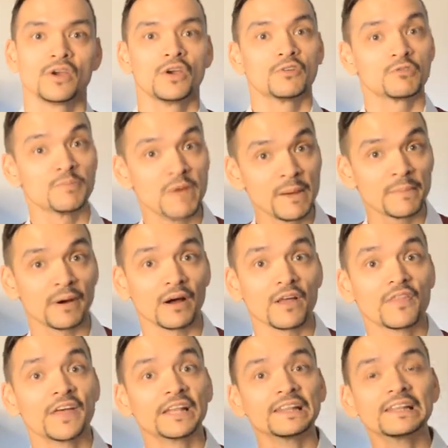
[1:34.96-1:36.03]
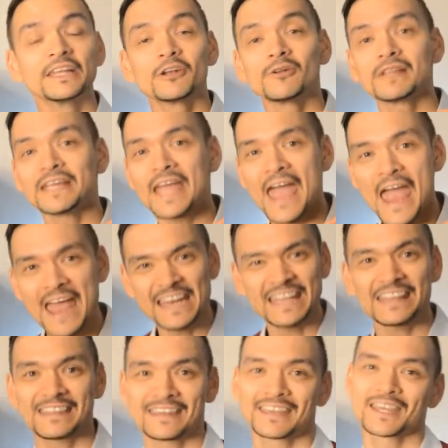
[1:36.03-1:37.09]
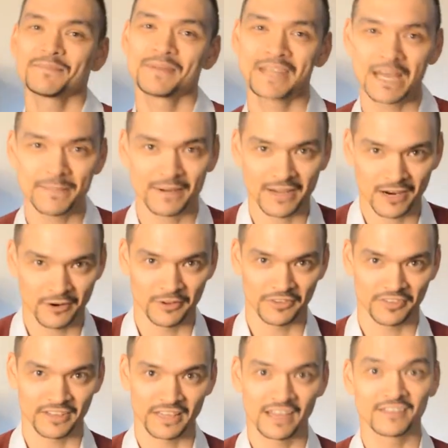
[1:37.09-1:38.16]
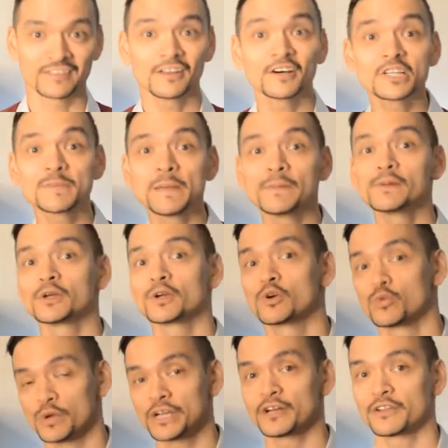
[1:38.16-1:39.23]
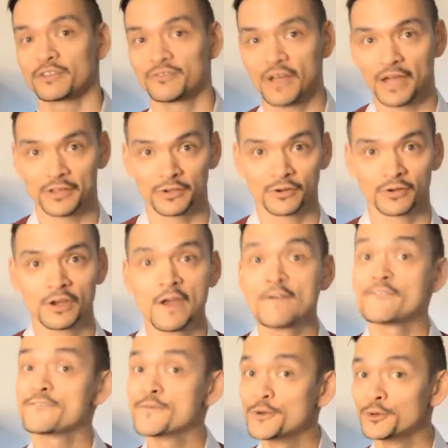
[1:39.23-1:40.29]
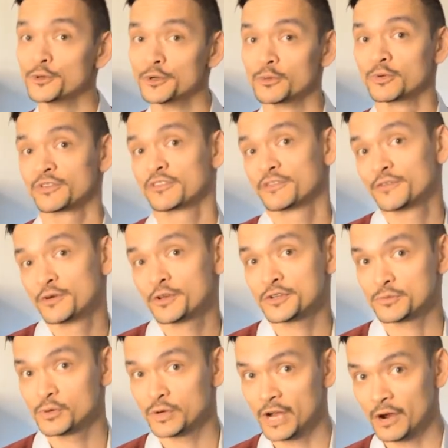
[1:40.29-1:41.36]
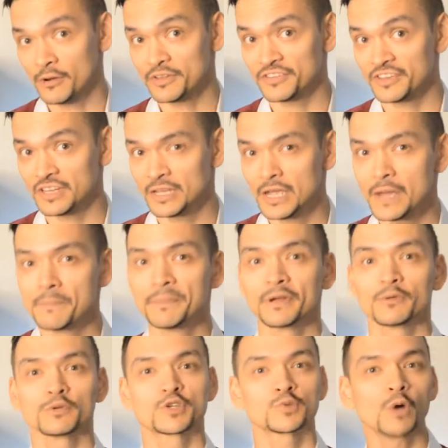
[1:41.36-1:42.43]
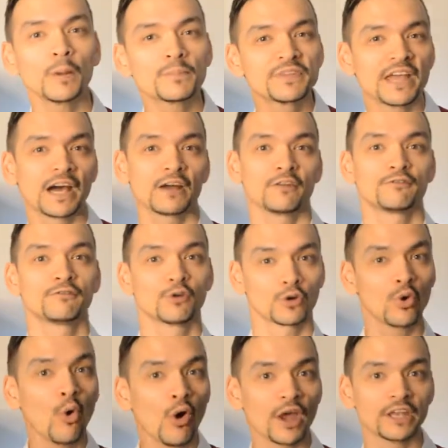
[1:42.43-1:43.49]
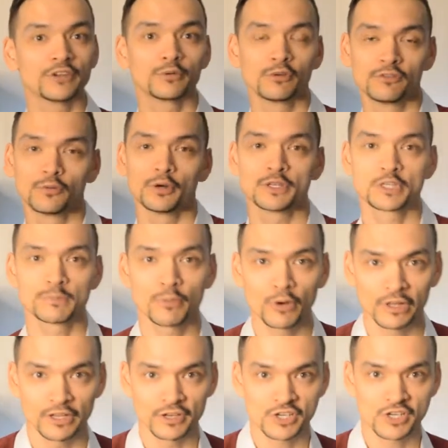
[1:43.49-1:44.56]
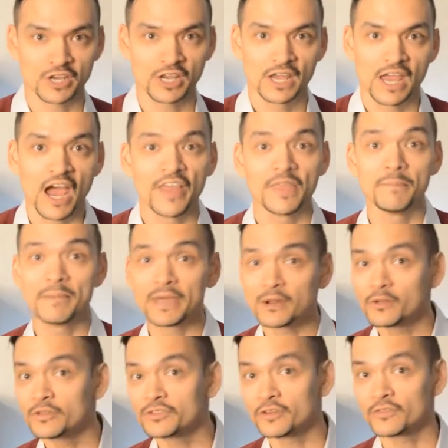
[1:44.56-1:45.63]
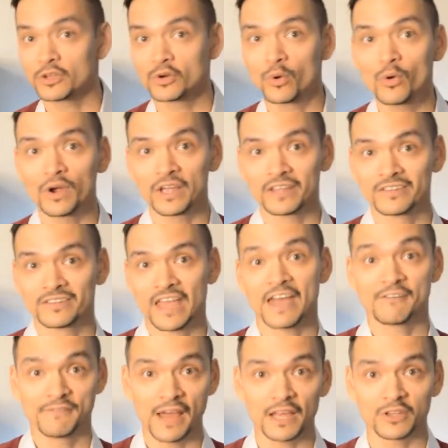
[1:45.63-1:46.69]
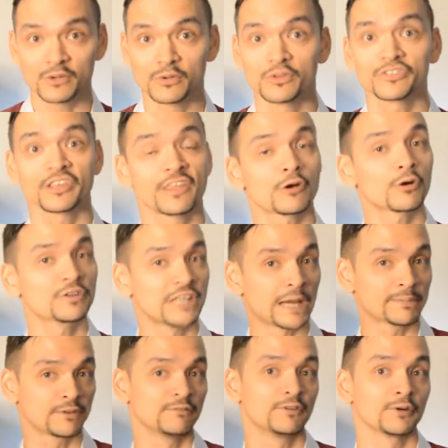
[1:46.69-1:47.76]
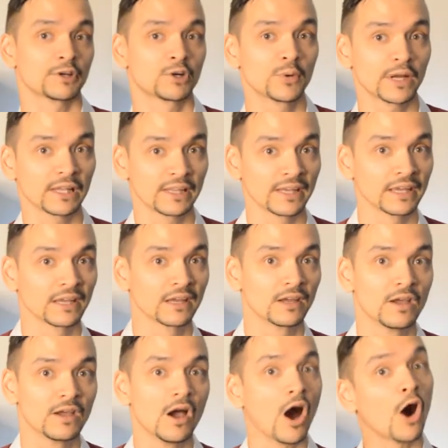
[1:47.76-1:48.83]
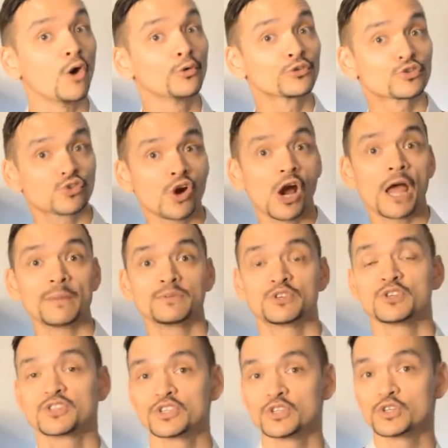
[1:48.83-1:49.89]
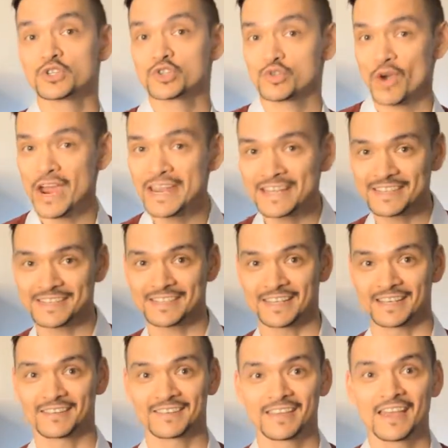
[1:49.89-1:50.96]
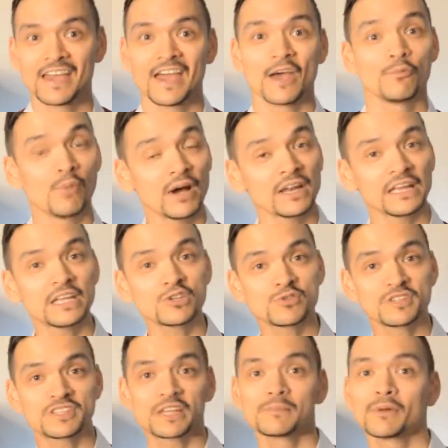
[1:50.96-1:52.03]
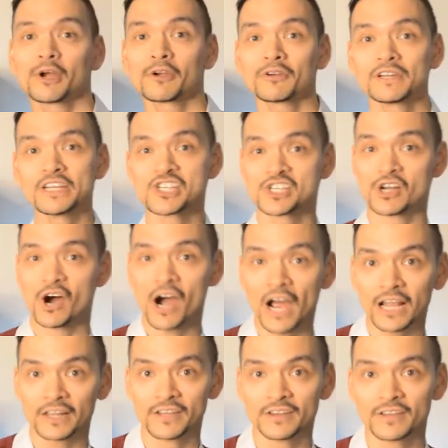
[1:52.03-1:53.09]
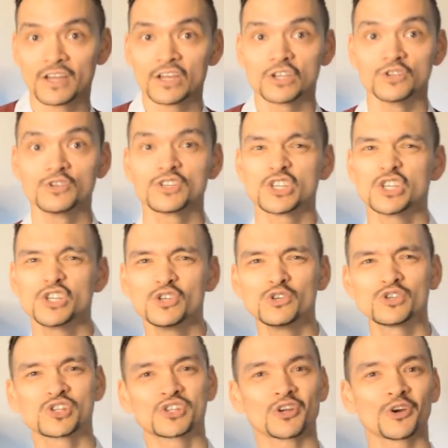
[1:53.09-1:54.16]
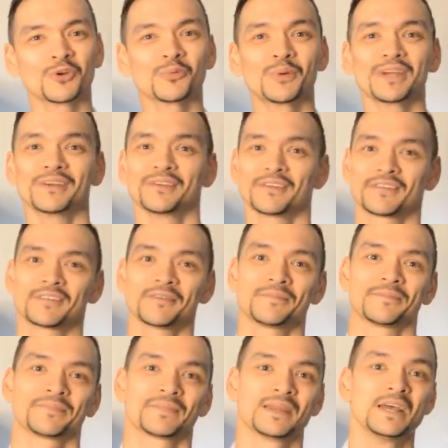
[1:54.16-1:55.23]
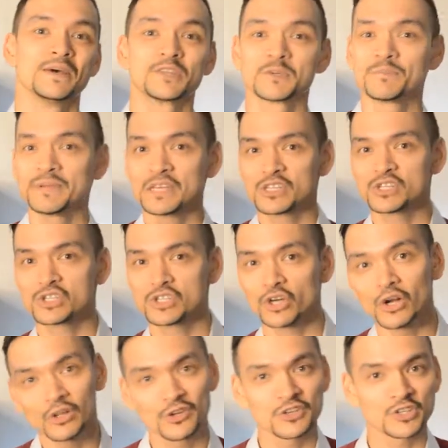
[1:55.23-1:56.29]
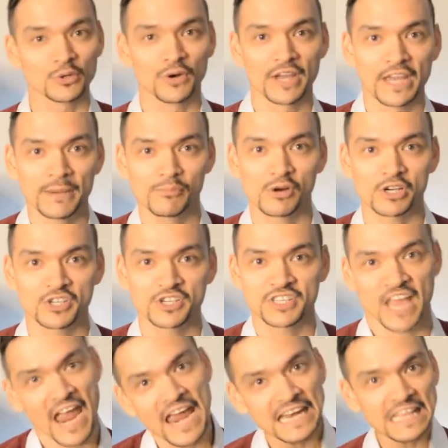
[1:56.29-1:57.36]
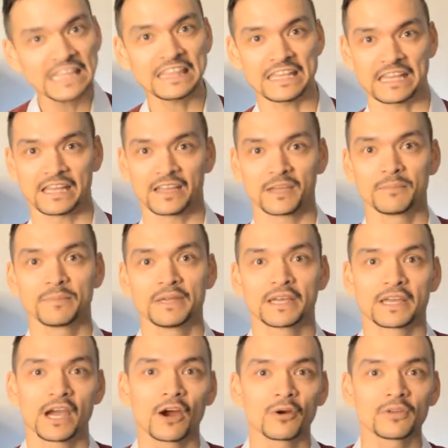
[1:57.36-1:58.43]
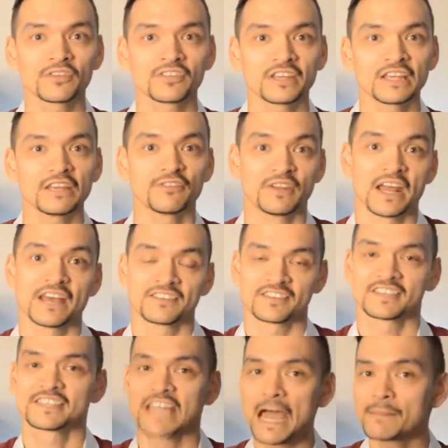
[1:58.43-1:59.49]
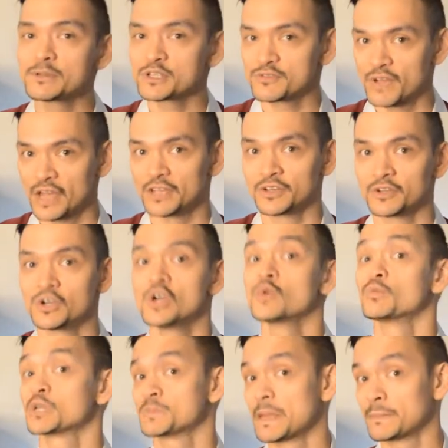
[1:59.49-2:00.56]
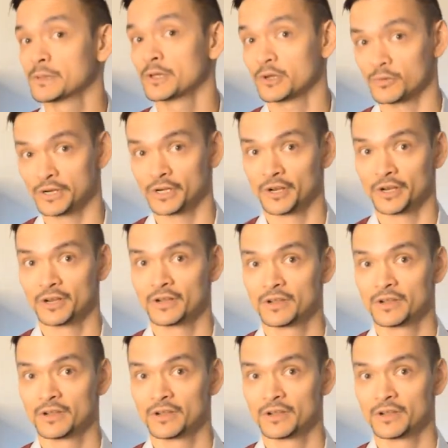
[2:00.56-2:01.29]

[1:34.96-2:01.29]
Remember that literally anything can become a currency as long as people agree on its value. Food was the first real currency, but it was swapped out for coin to avoid spoilage, and the metals of the coins had value, so they were adapted very quickly. Old tribes used to use trading sticks, and one interesting Micronesian island used huge stone wheels. So be it dollars or hairbrushes, anything can be a currency if it has established value which people agree on.